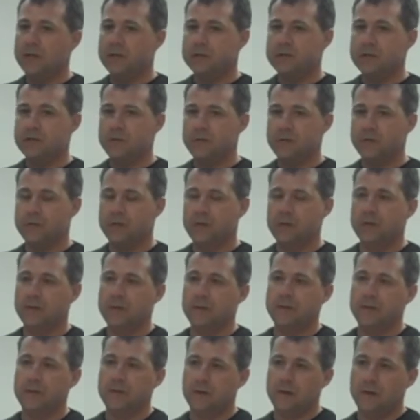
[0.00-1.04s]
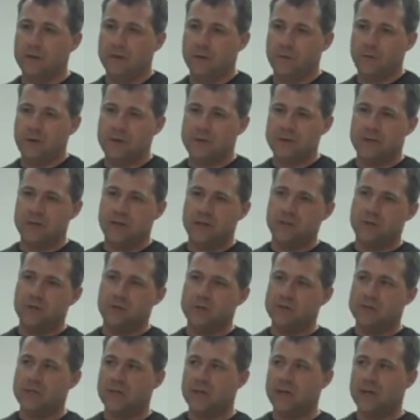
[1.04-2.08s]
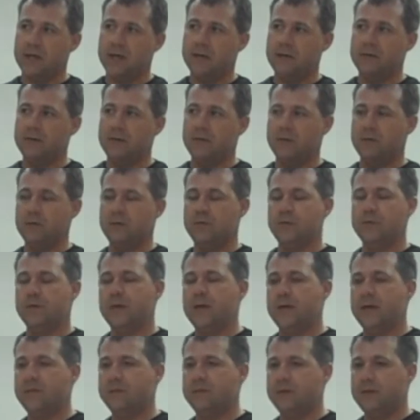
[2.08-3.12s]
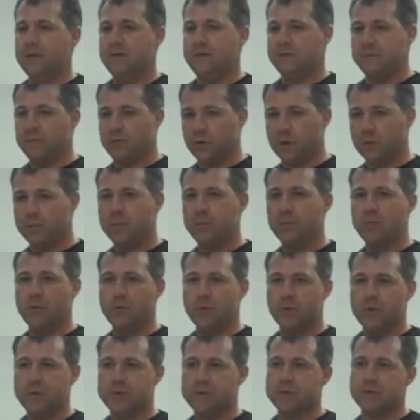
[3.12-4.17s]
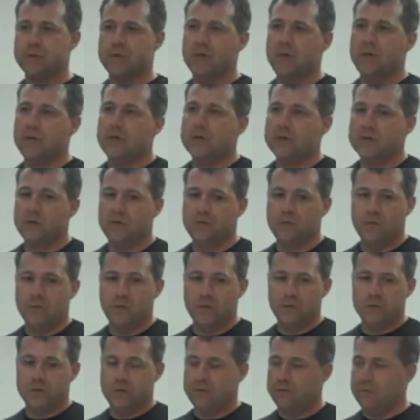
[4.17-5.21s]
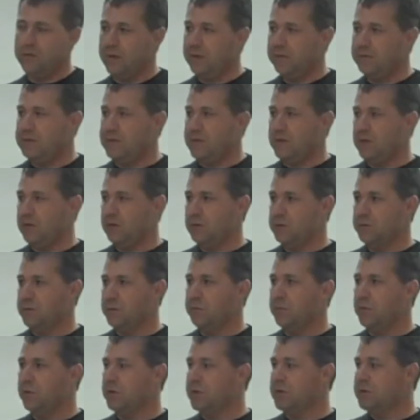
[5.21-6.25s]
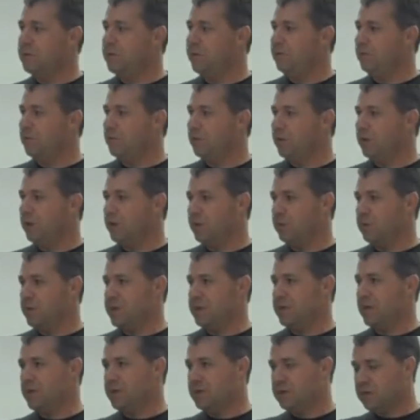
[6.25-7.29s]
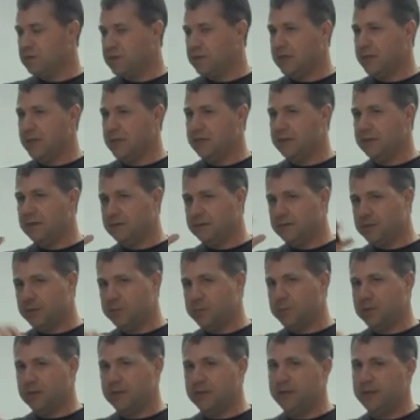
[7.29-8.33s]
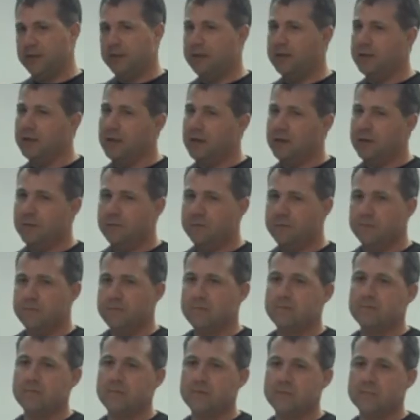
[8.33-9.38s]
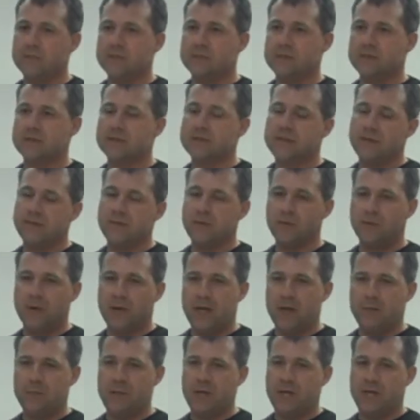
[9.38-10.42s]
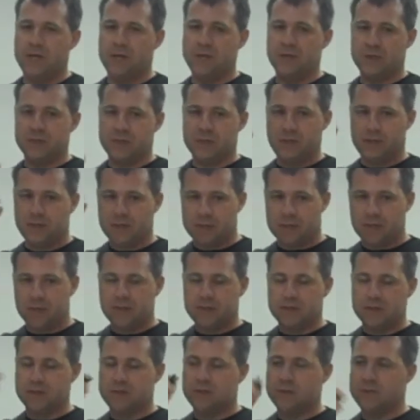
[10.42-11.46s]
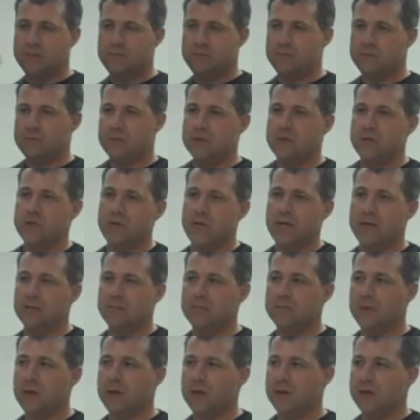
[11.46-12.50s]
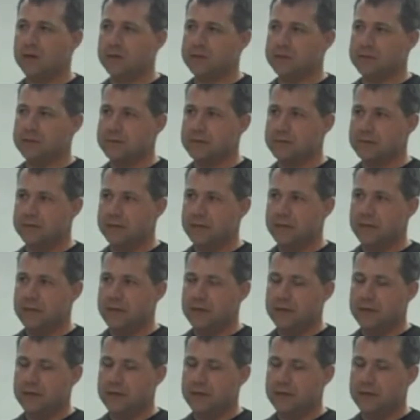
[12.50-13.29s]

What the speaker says: So on the residential side, you'd have the form reports. So for those of you who have seen those reports before on the residential side, they're typically 7 or 8 pages, and it's a check box